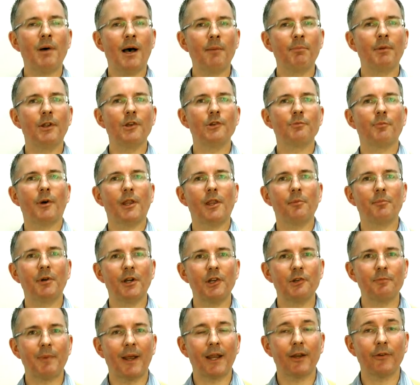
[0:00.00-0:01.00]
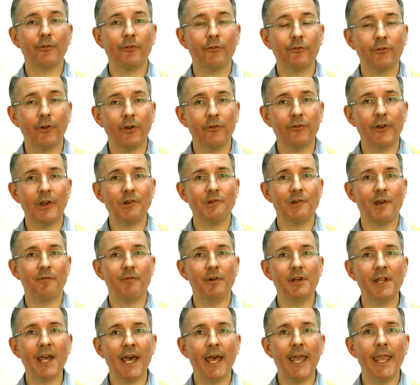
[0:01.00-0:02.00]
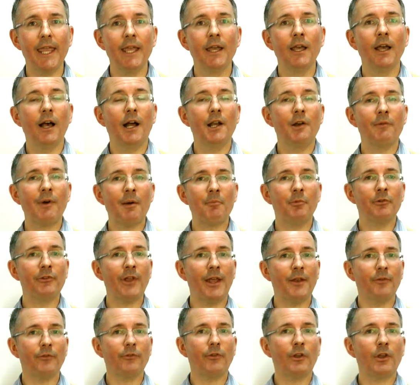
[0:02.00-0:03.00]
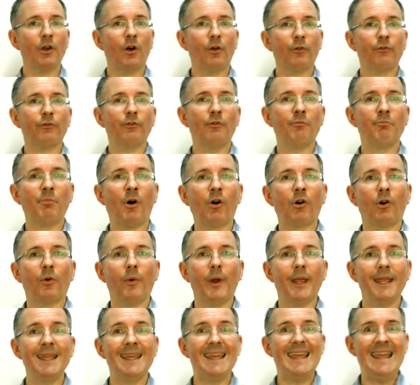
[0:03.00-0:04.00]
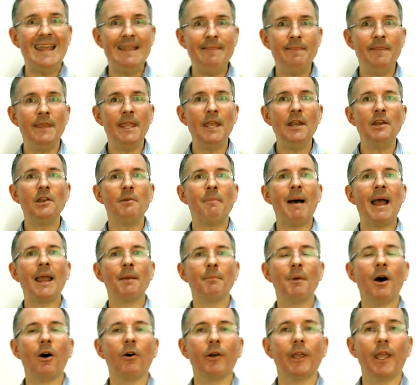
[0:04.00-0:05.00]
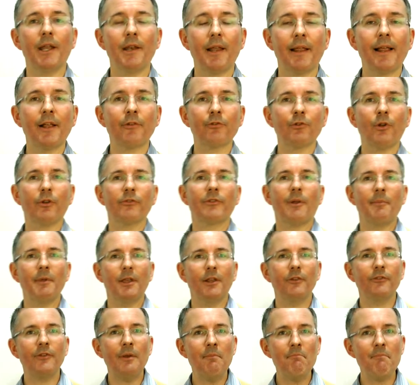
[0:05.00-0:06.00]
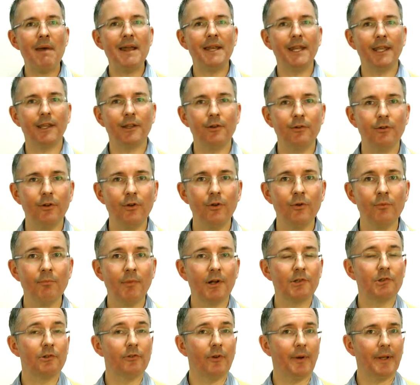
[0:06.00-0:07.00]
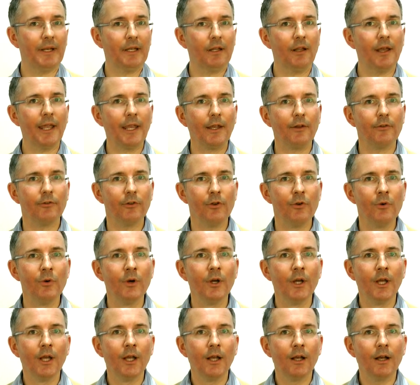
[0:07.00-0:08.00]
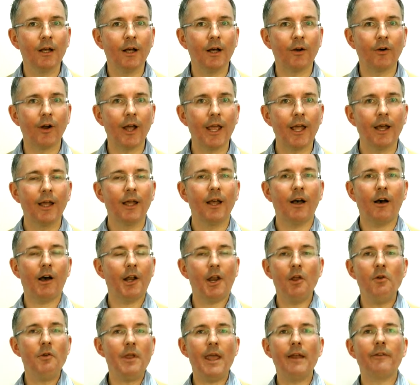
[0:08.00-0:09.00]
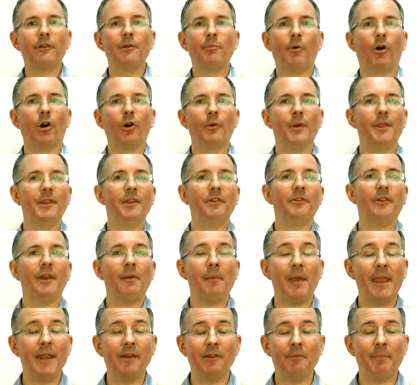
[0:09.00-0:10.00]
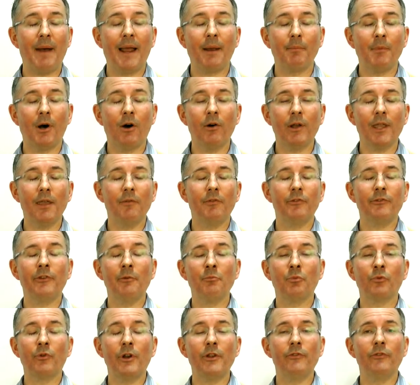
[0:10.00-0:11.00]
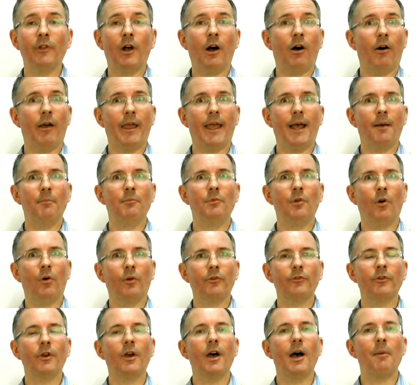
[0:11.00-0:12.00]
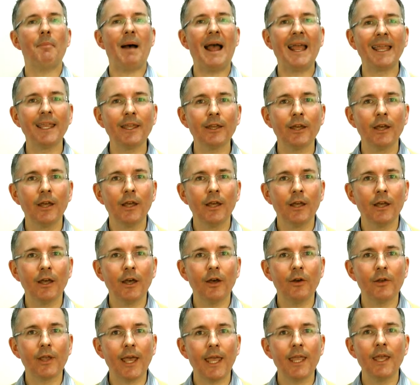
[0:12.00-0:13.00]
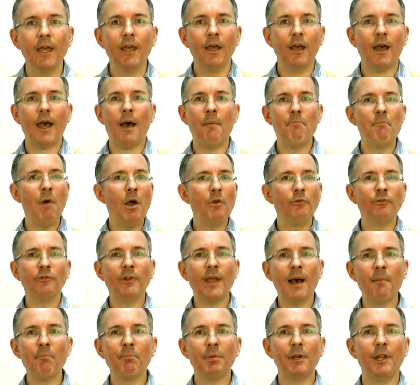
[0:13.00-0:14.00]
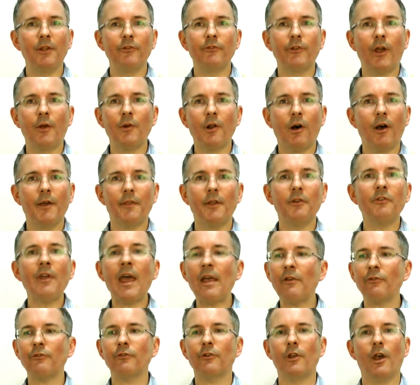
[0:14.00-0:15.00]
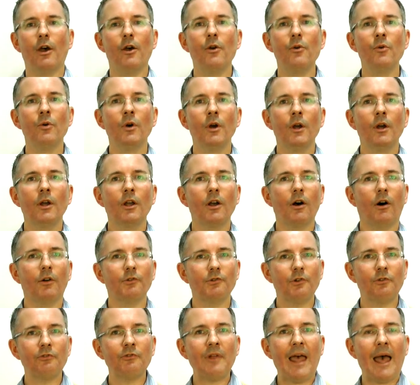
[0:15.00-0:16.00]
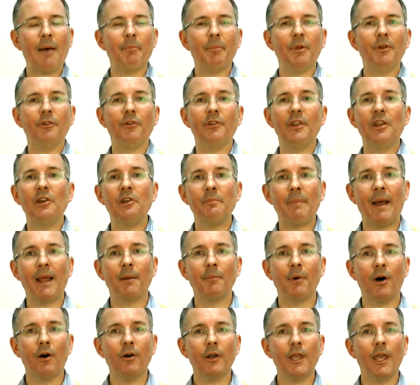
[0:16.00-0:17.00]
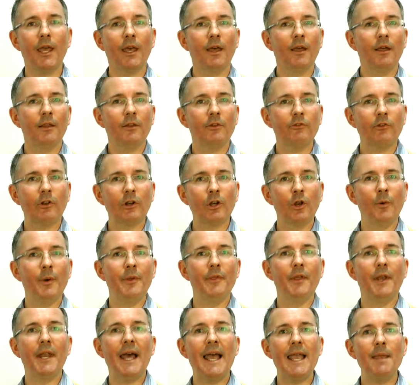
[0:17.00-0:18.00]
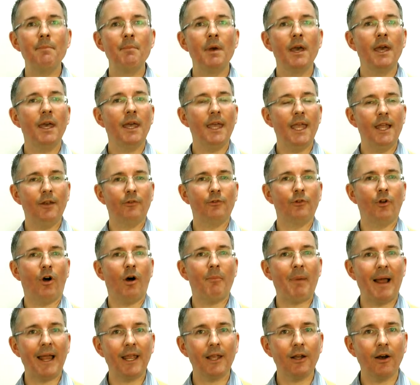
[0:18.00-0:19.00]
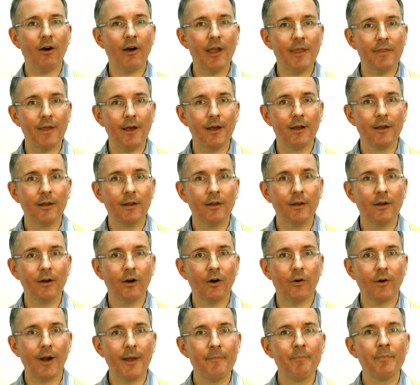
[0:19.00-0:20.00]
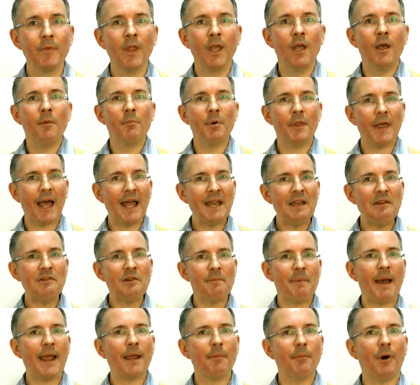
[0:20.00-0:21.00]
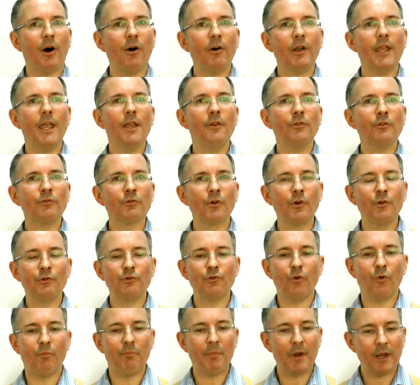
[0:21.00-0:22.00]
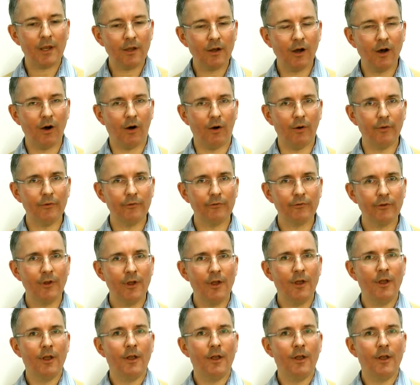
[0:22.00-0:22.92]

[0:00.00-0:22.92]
published by the British Bankers Association every day, and it represents the cost of borrowing in the interbank market. Now, that's not something that Tim Bennett can do, much as I'd like to. All right, I don't get to borrow in the interbank market for the simple reason that I am not a bank. Okay, and most companies don't either. Tesco can't just tap into the interbank market. There's a clue in the name, it's not a bank either. All right, but that interbank market is crucial because